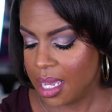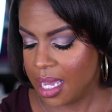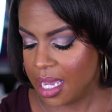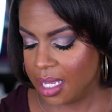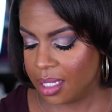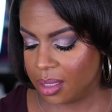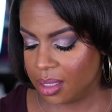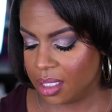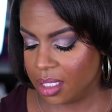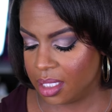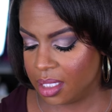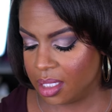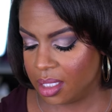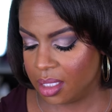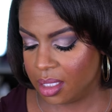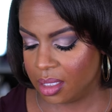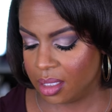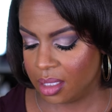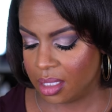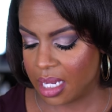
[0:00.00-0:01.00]
And
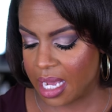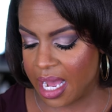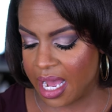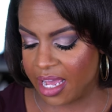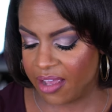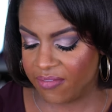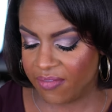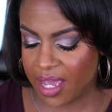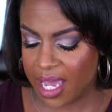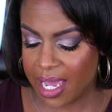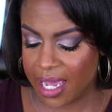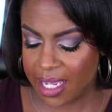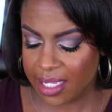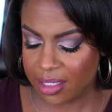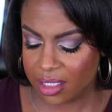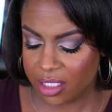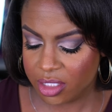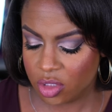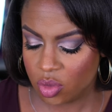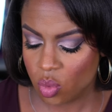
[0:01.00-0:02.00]
then I've
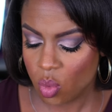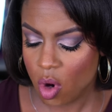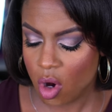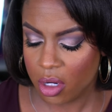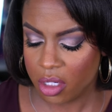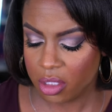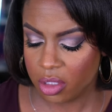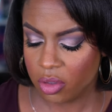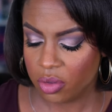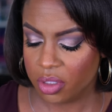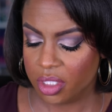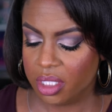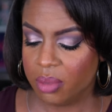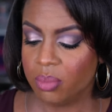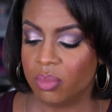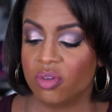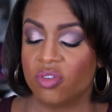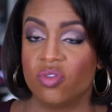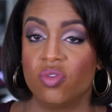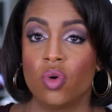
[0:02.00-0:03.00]
had this water
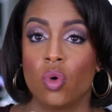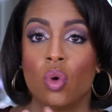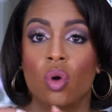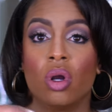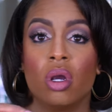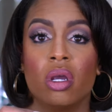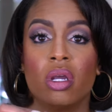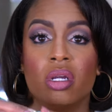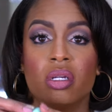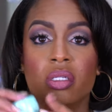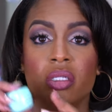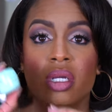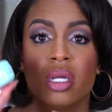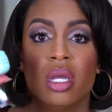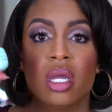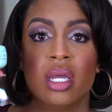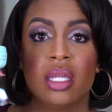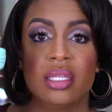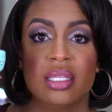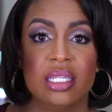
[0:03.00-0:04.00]
cream before
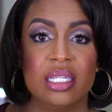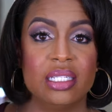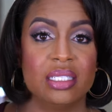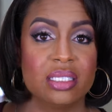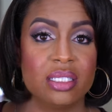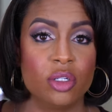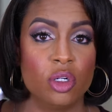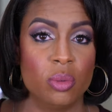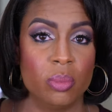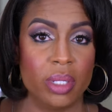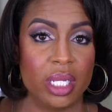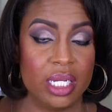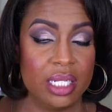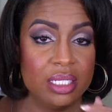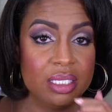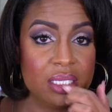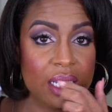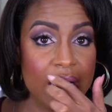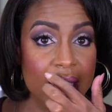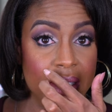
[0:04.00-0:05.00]
these little
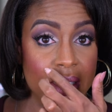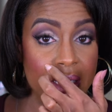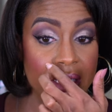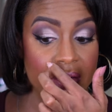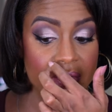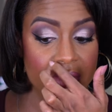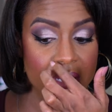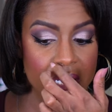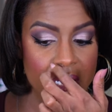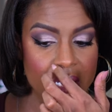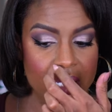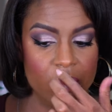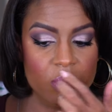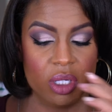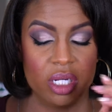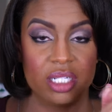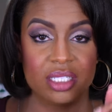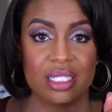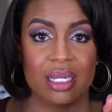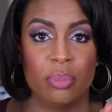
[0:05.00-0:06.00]
minis I love getting
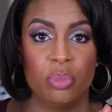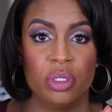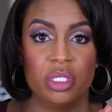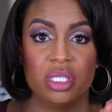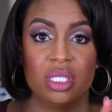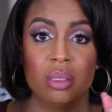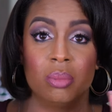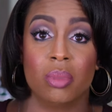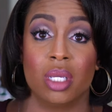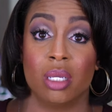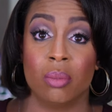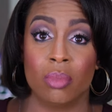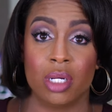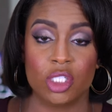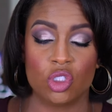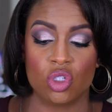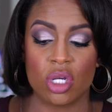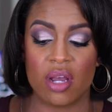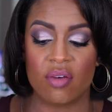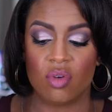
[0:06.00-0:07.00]
because I put them in my
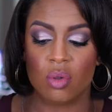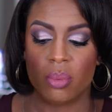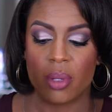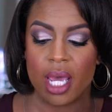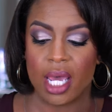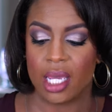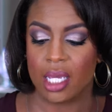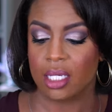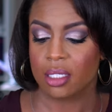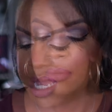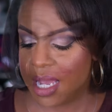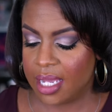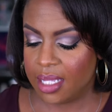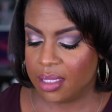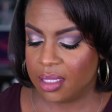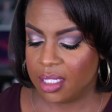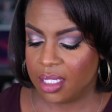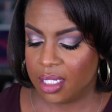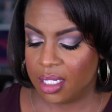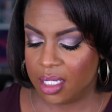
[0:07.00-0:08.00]
travel bag.
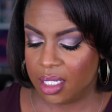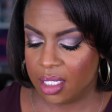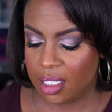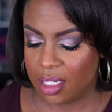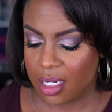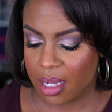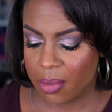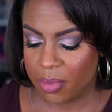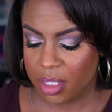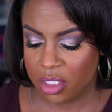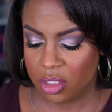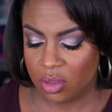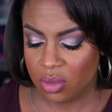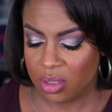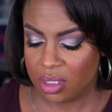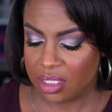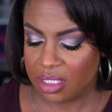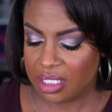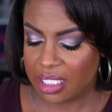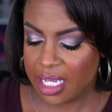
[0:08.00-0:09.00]
And then I'm gonna do
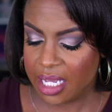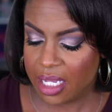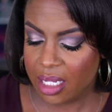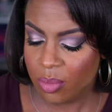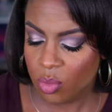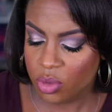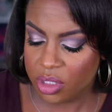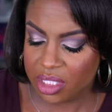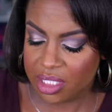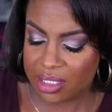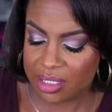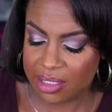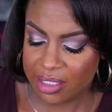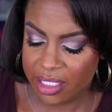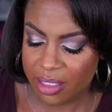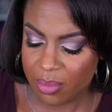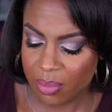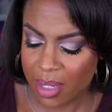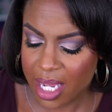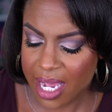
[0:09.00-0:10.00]
the same with this
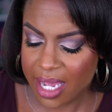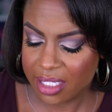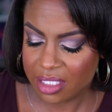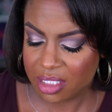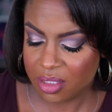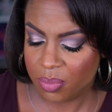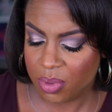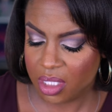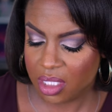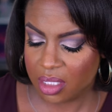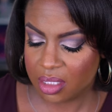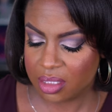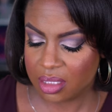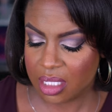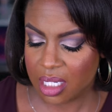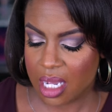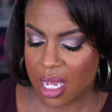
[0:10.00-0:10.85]
lip mask because